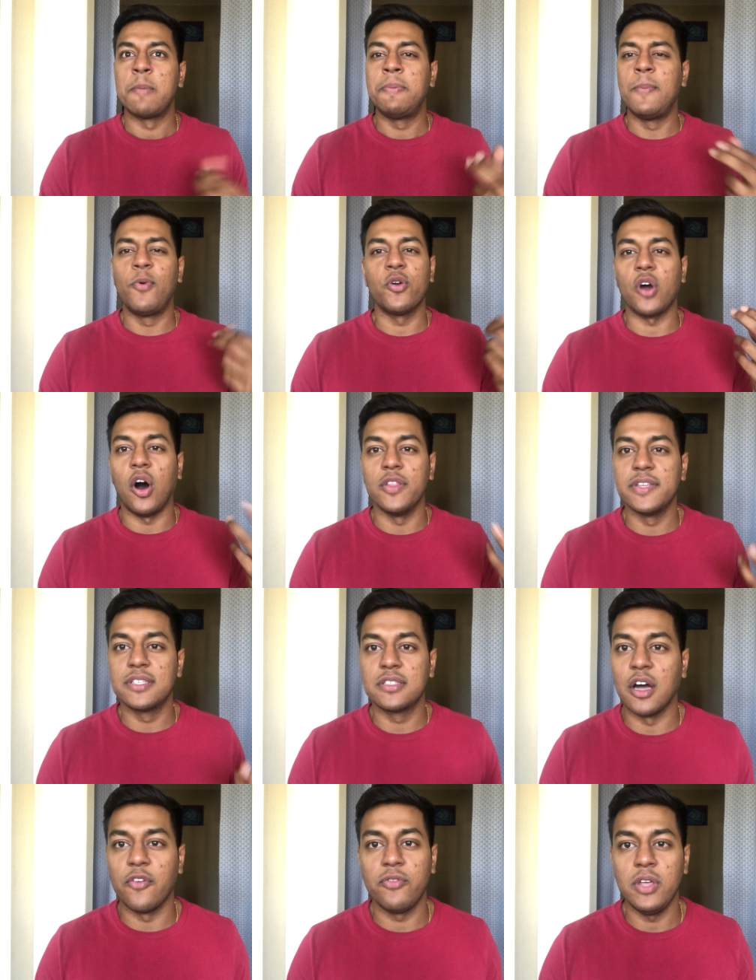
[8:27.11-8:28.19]
people with all this
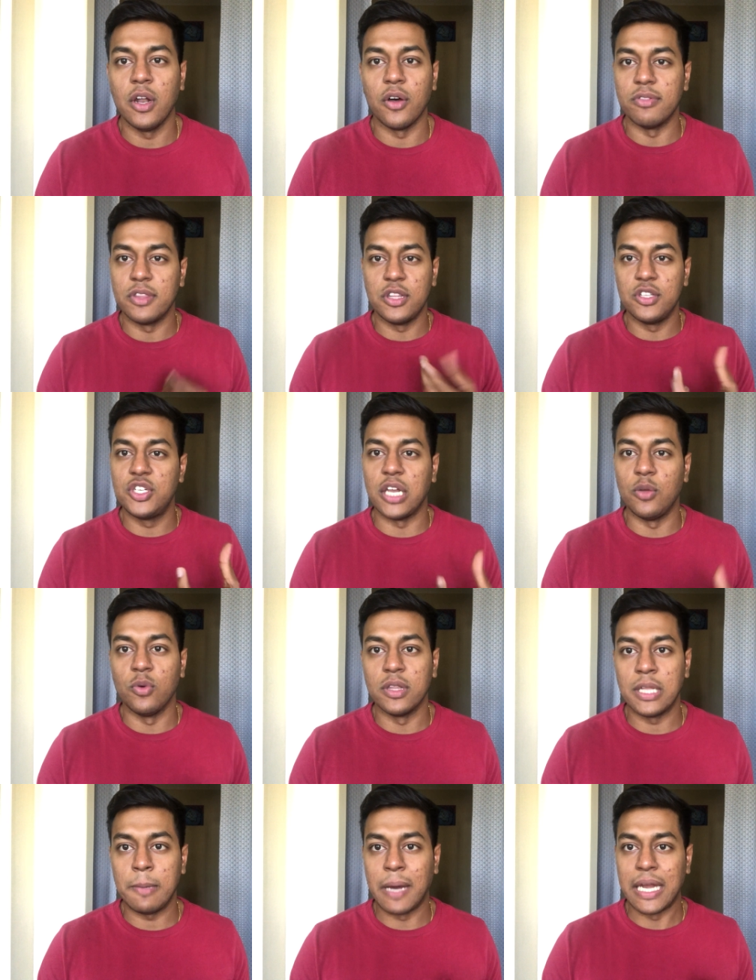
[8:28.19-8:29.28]
stuff, you know,
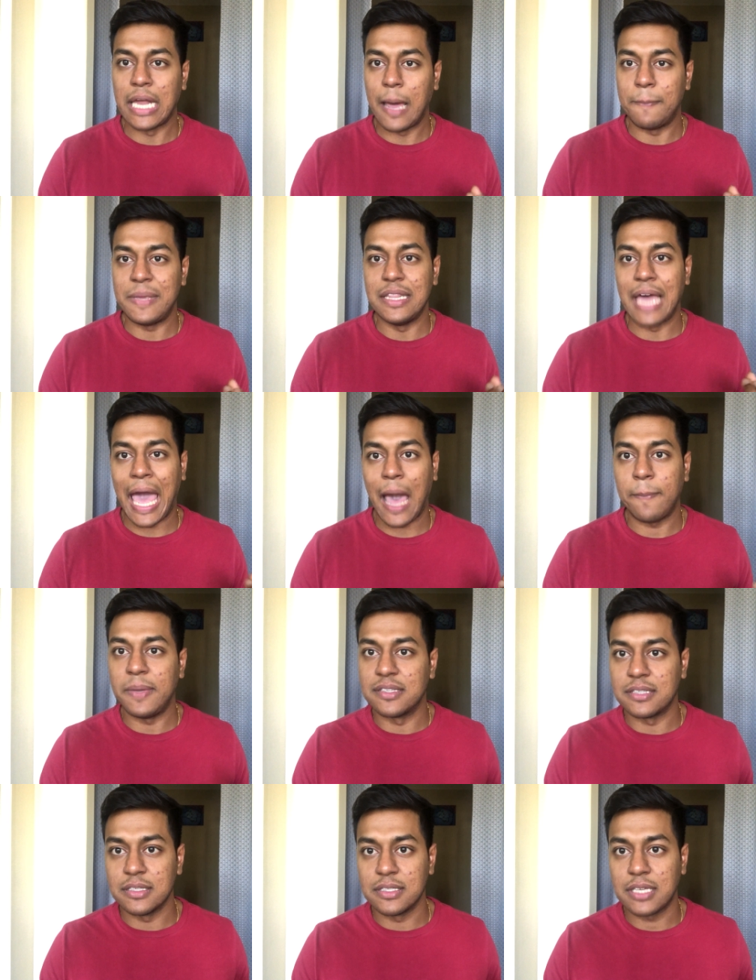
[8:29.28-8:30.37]
genuinely might not be the
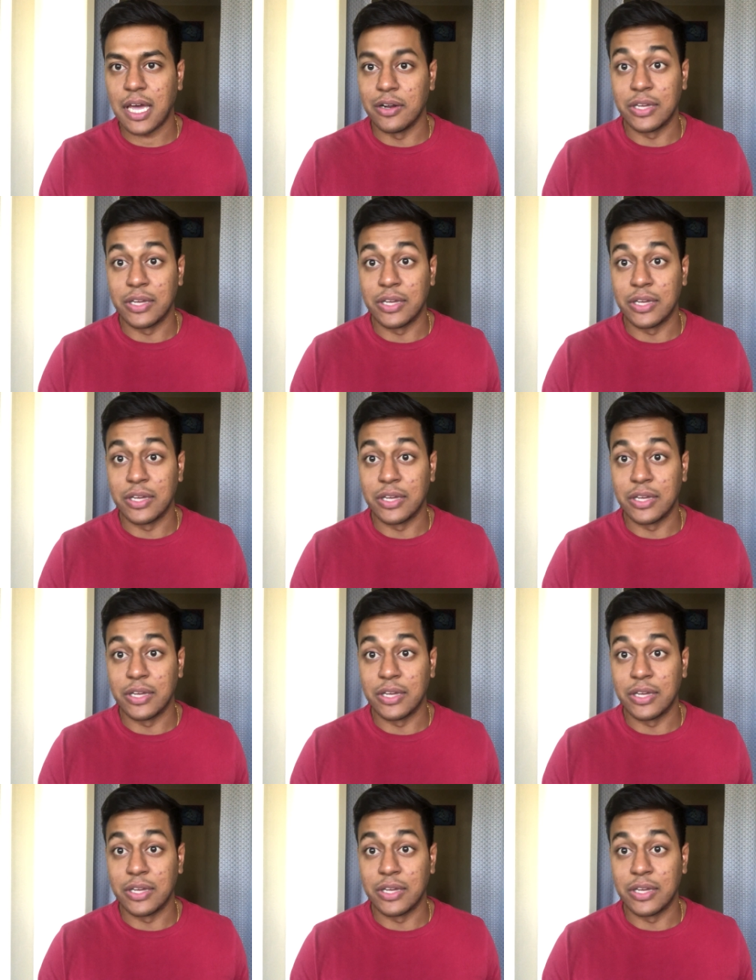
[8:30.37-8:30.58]
happiest inside.